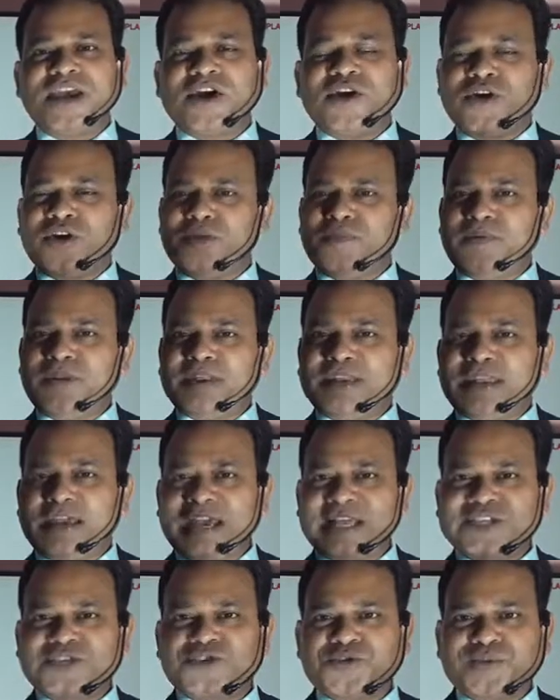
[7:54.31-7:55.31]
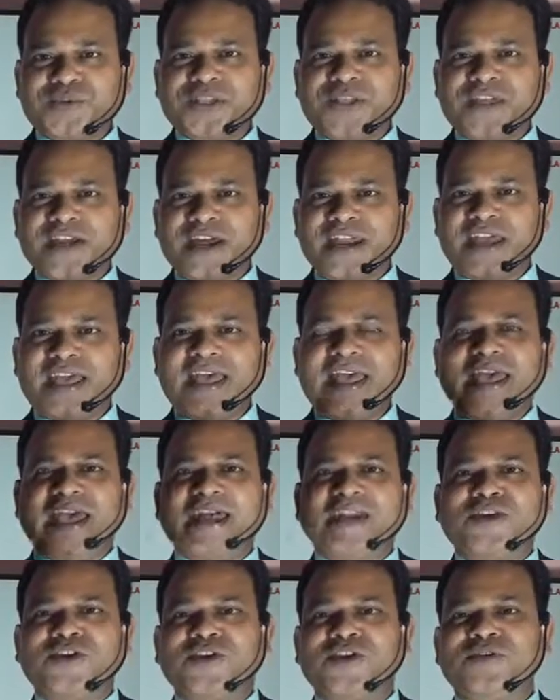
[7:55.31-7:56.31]
Conflict has to be there
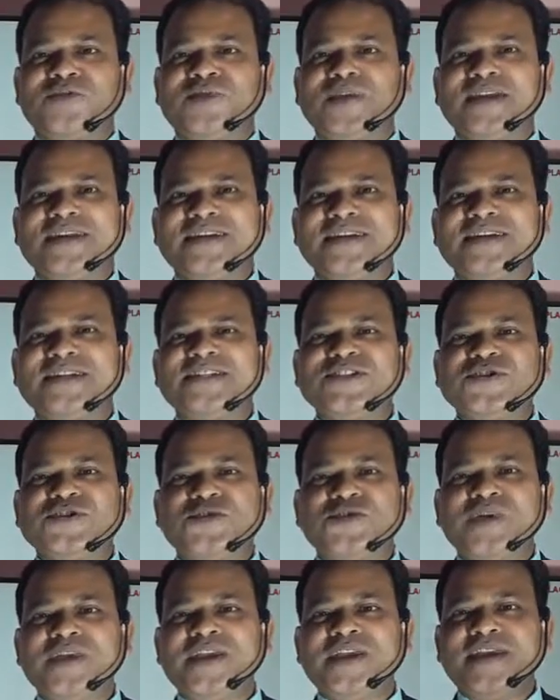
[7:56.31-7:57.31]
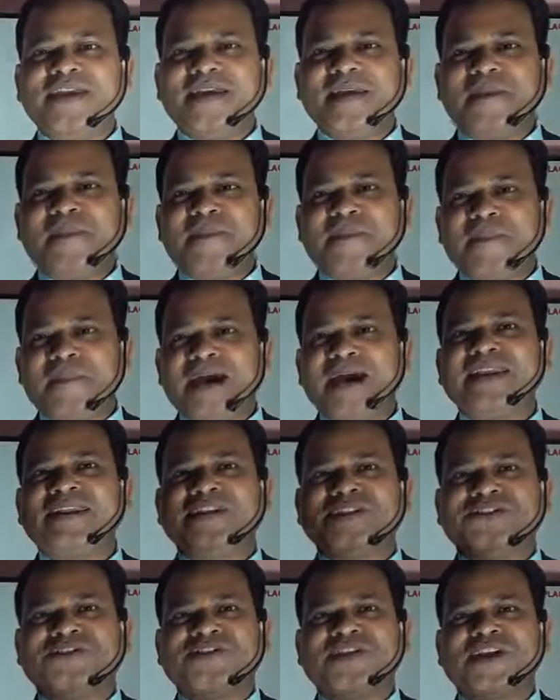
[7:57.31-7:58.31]
and conflict needs to be
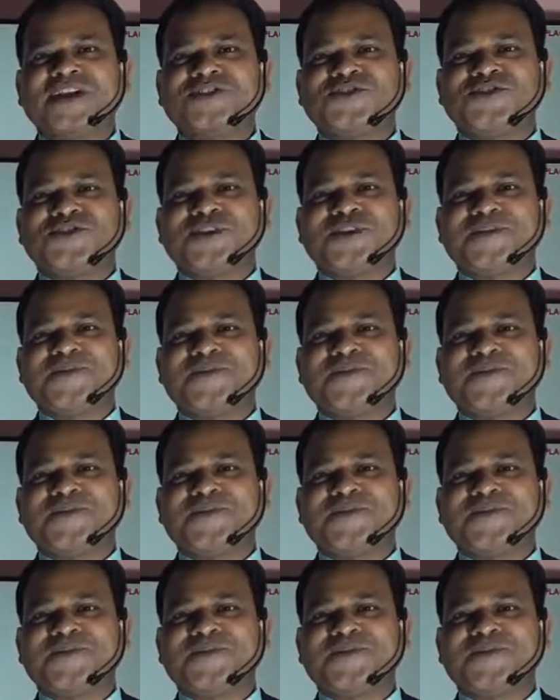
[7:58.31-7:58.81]
managed actually.